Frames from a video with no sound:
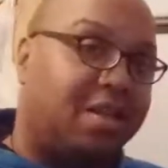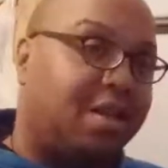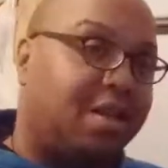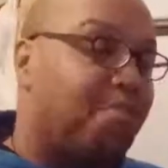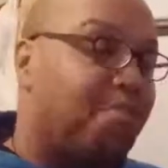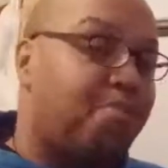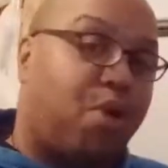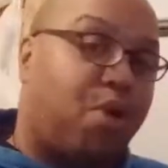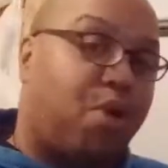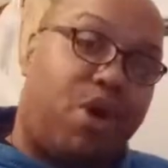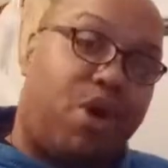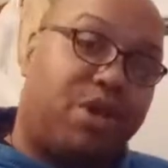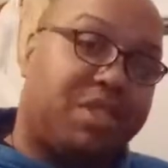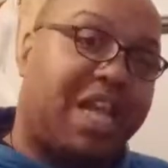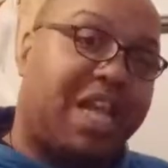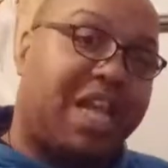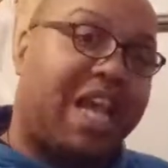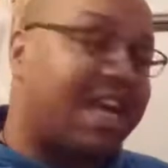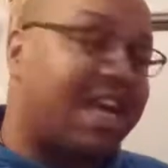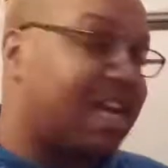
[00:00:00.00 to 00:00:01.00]
Per
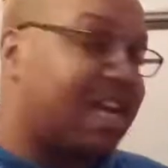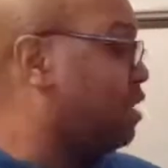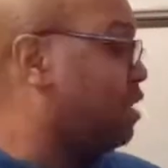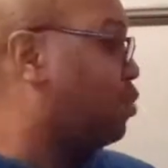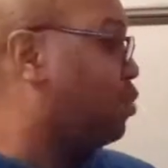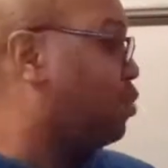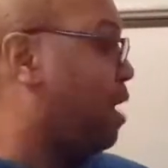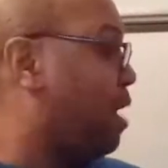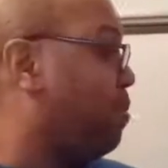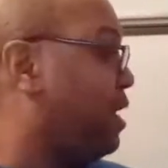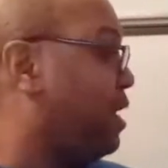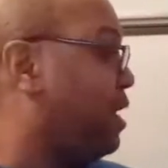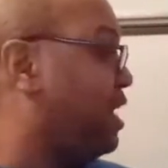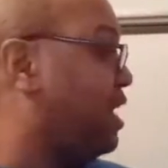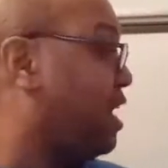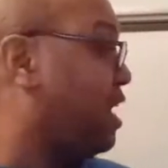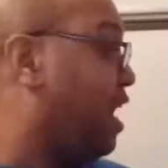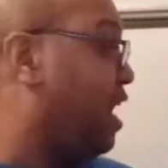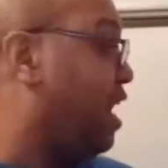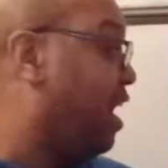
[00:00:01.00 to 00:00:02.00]
second, that's what that means.
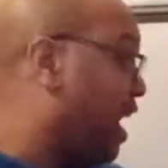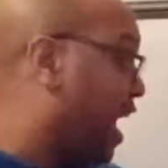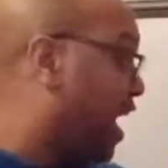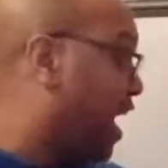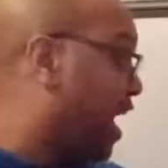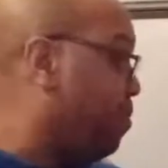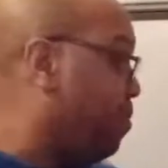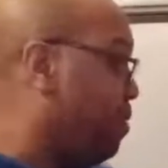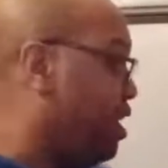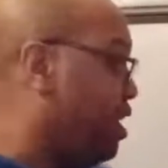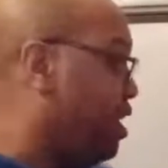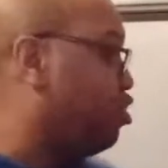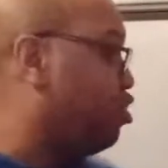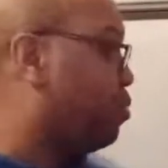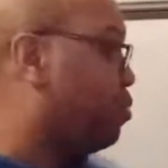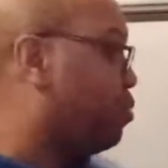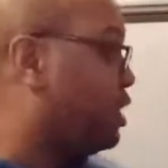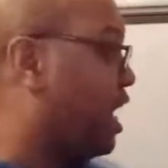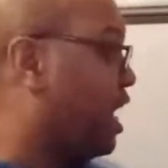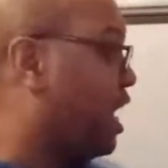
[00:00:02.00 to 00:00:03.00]
8 meters per
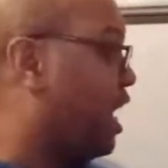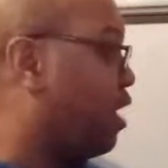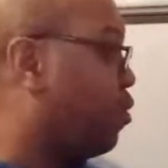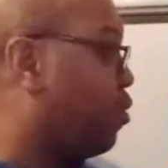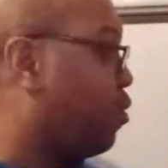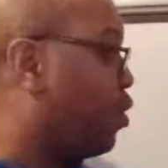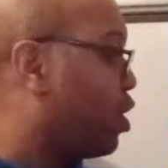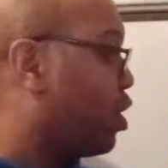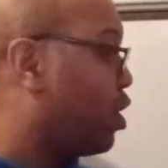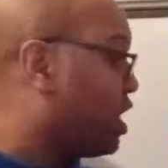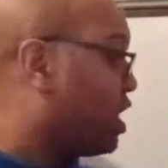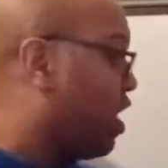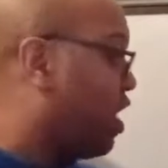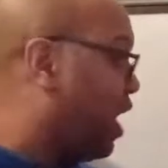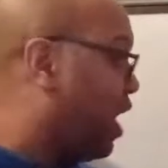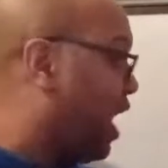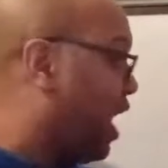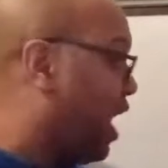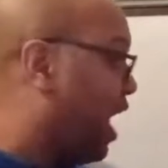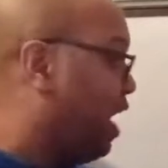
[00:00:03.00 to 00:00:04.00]
second. We're going to cover
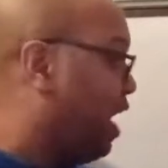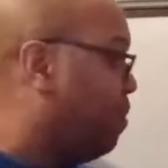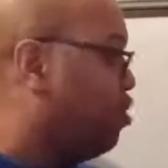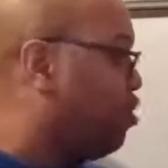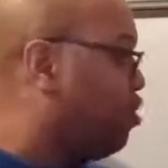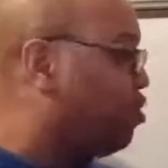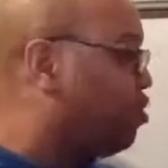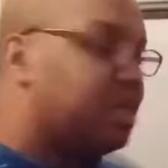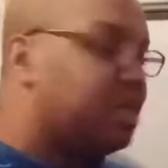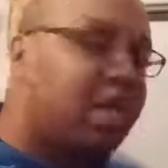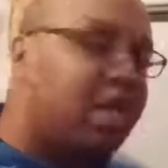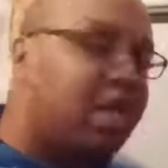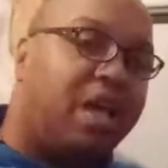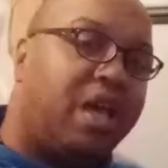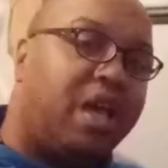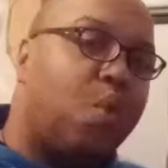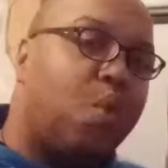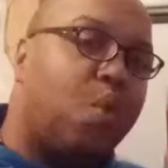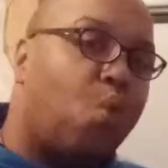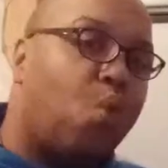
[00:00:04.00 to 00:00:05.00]
8 meters
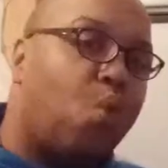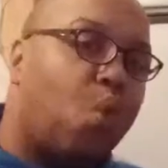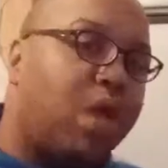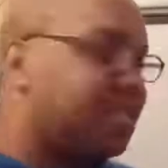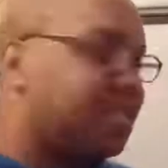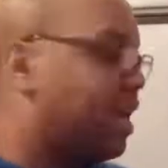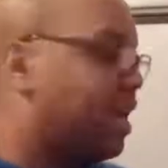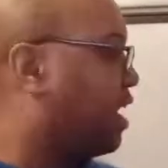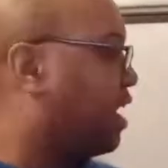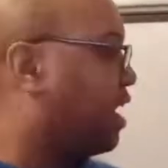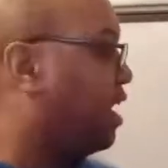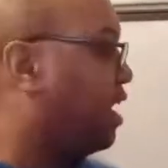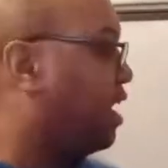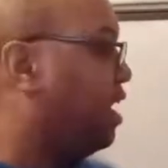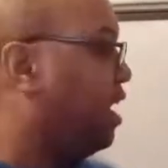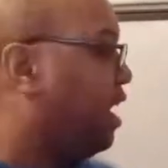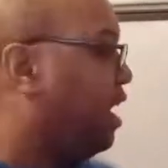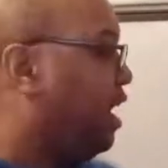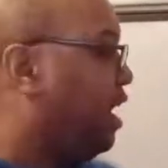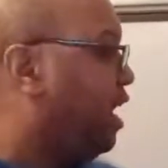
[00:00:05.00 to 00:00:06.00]
in 1 second.
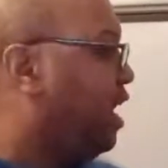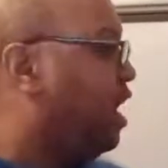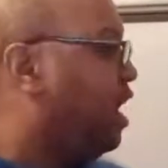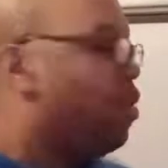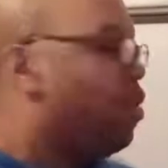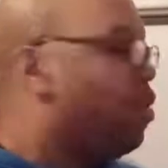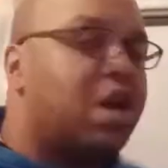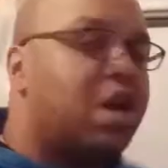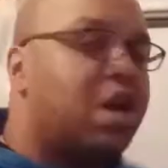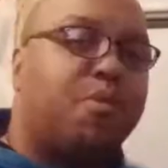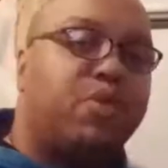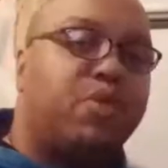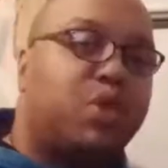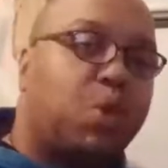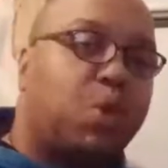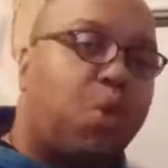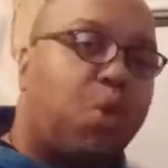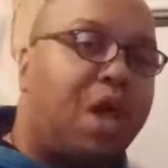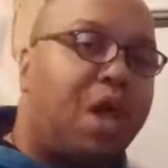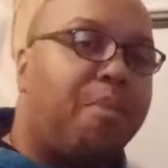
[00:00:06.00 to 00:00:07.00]
Here, we're going to move
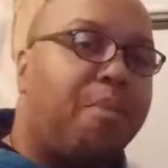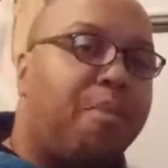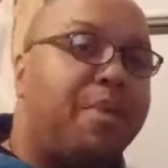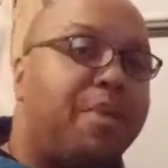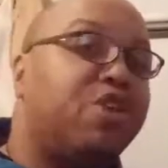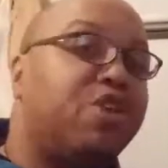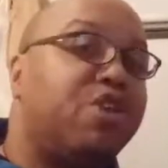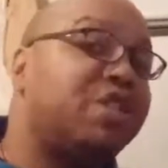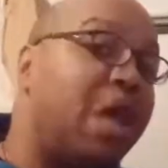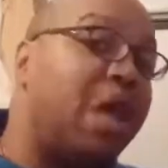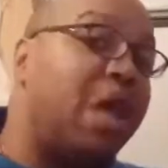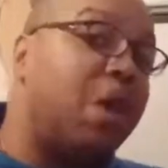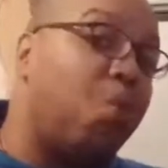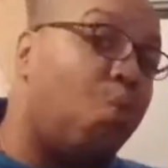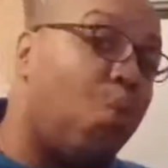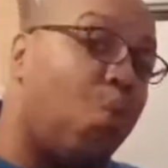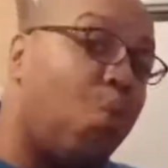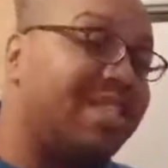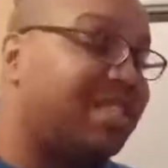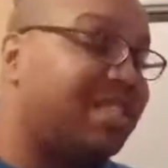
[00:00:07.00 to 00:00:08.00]
12 meters in
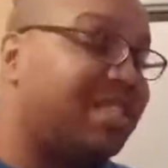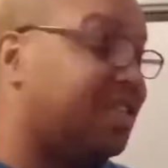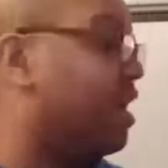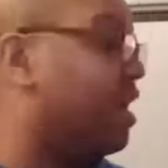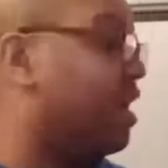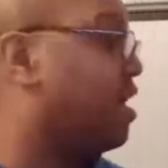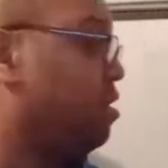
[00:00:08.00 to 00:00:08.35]
1 second.